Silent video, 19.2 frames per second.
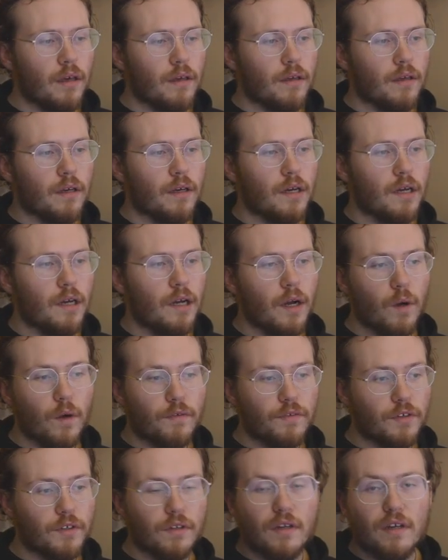
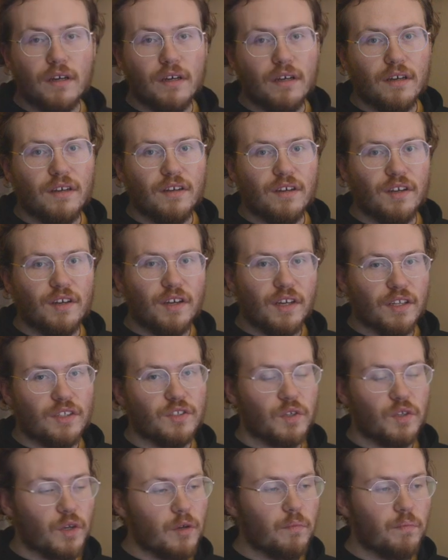However, it's
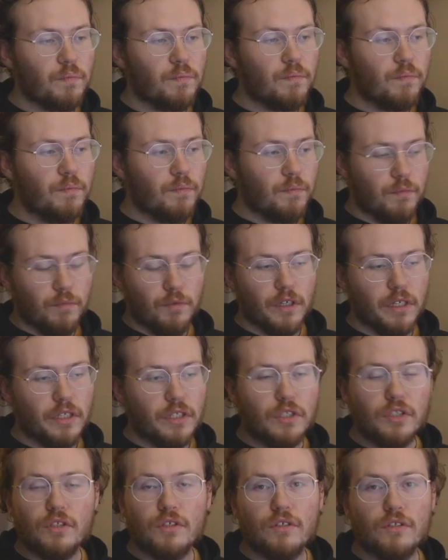going to print
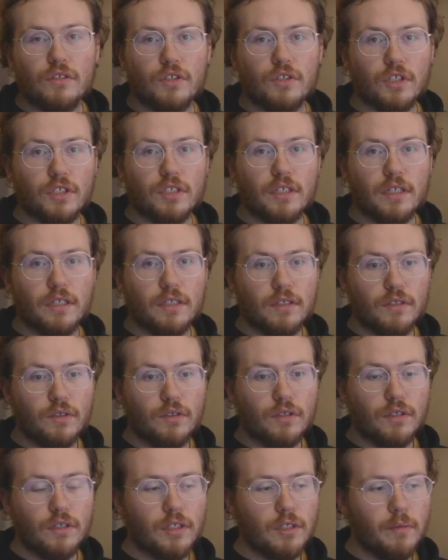just as you
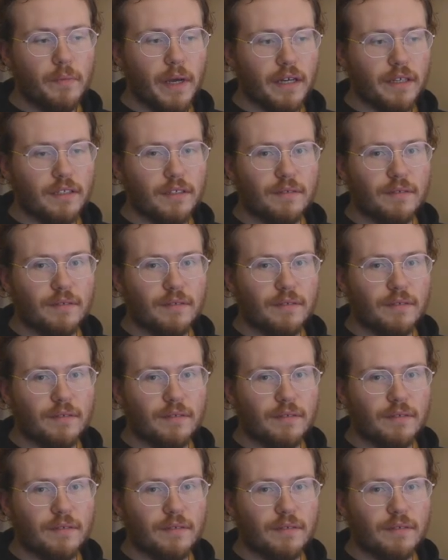could expect.